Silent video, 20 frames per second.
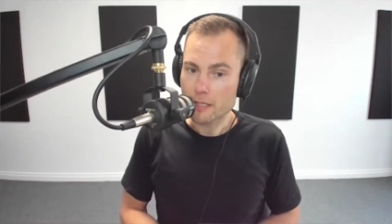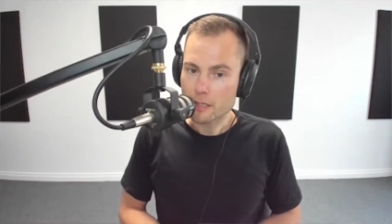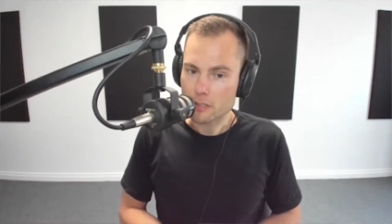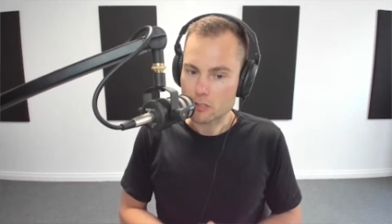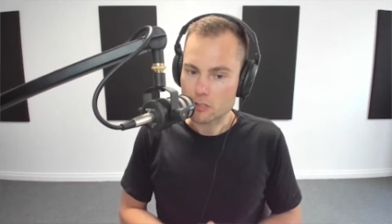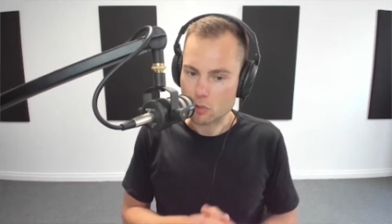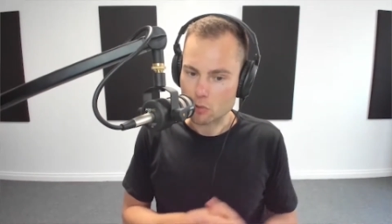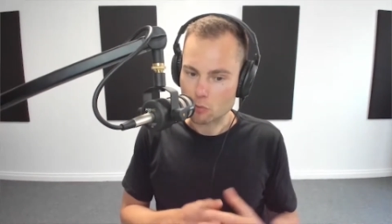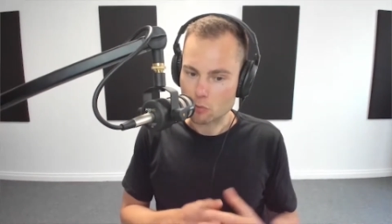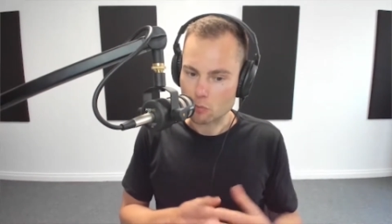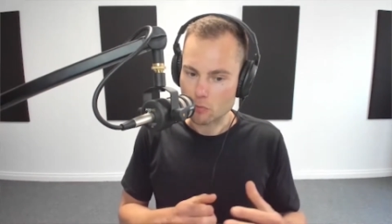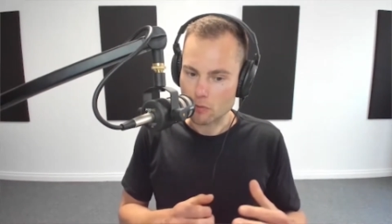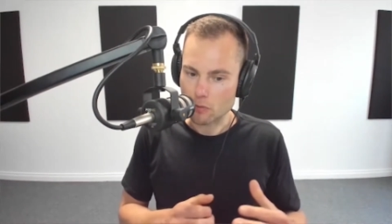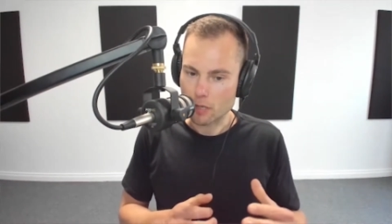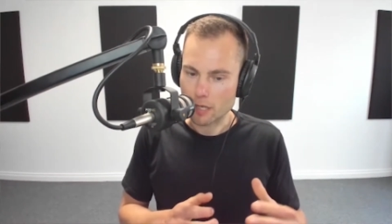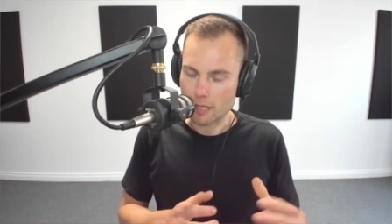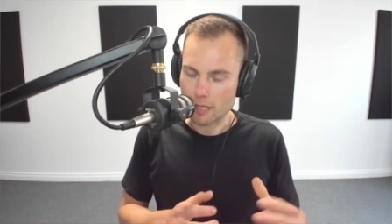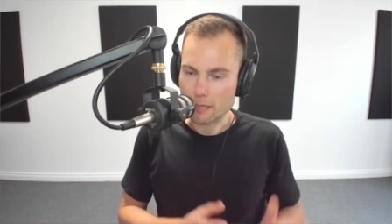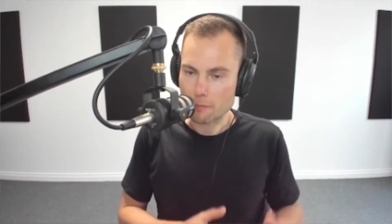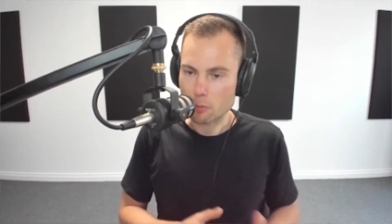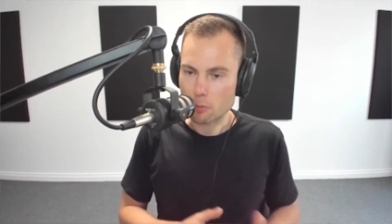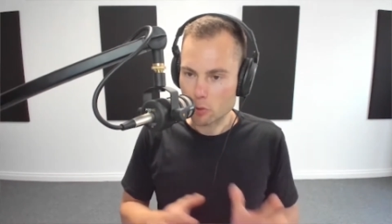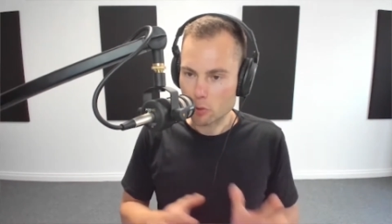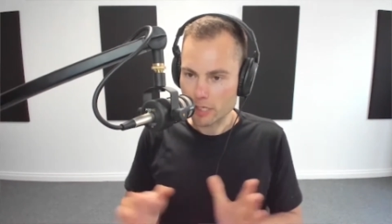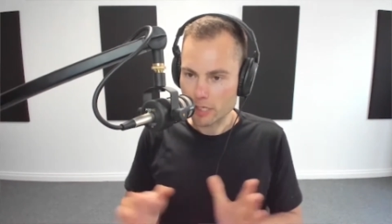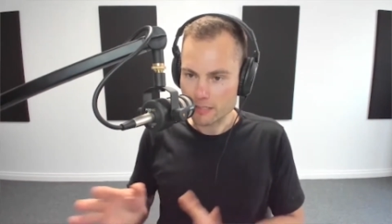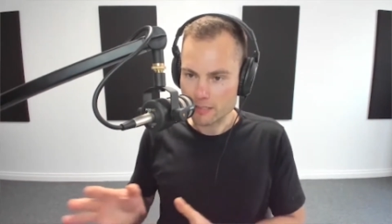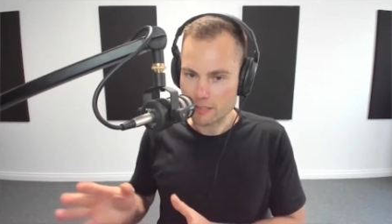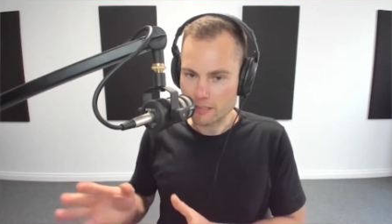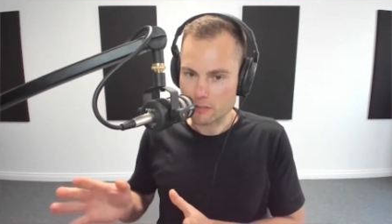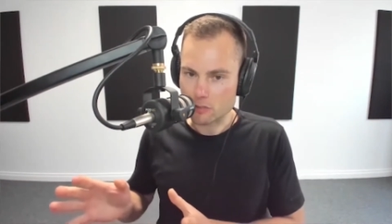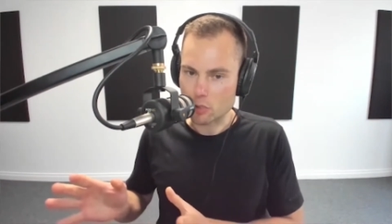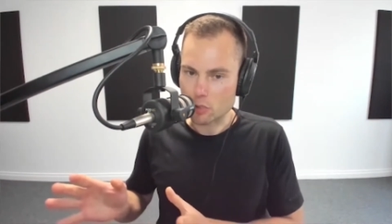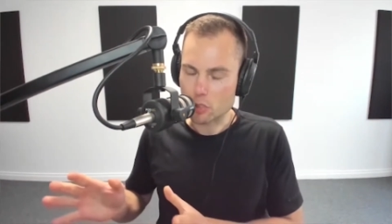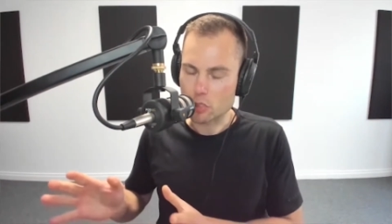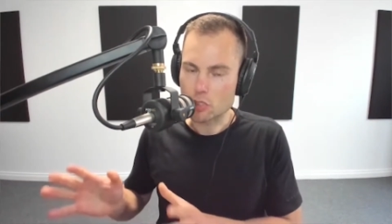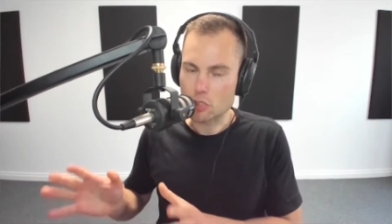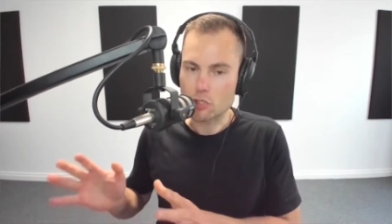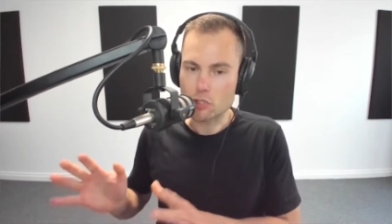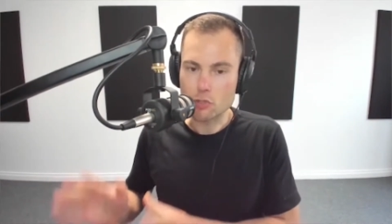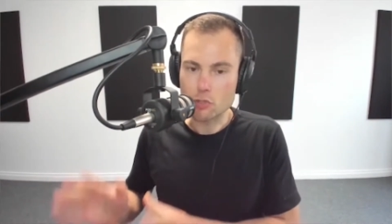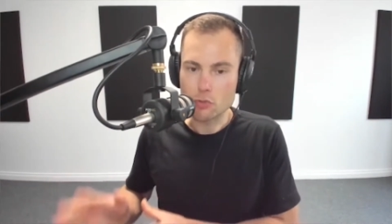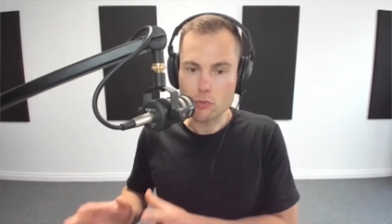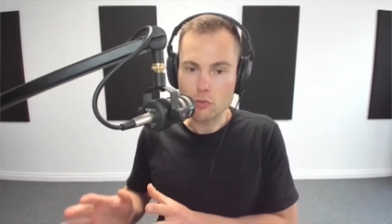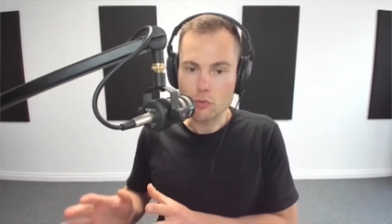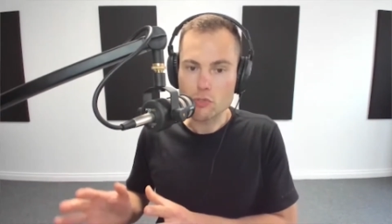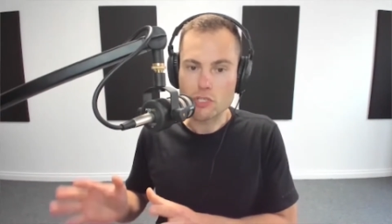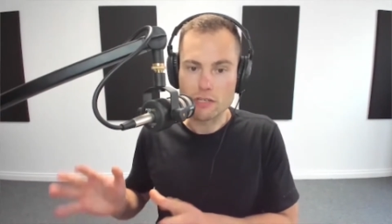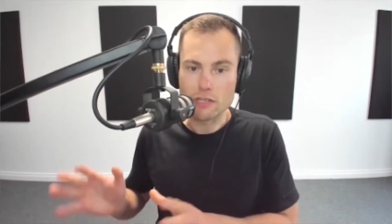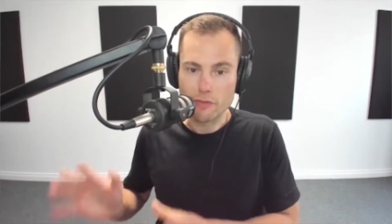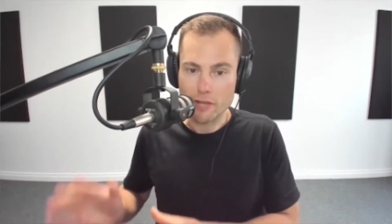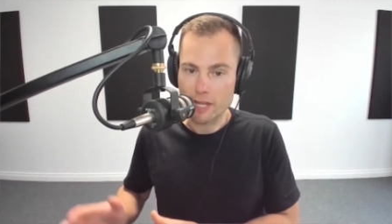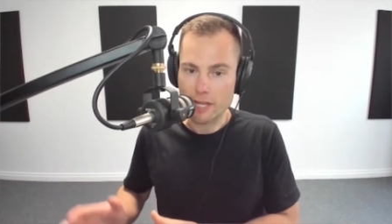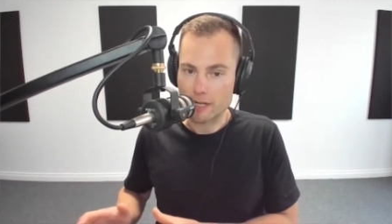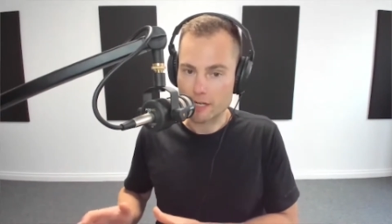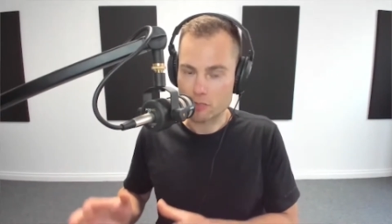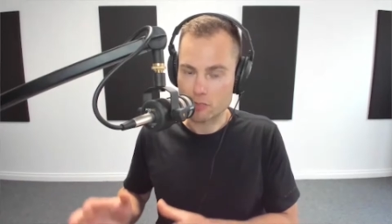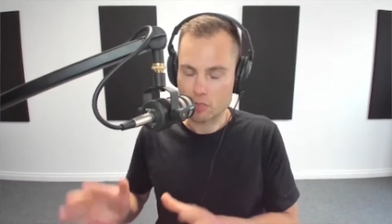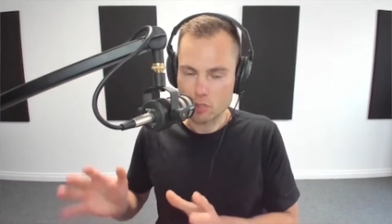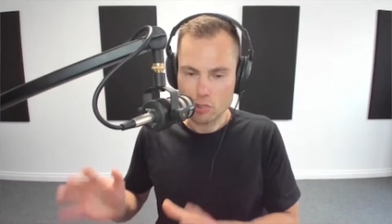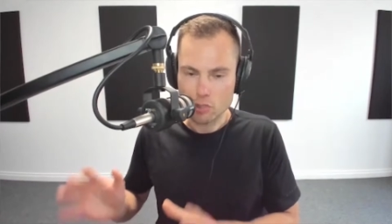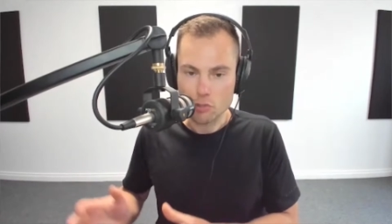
So I think podcasting's got a huge advantage,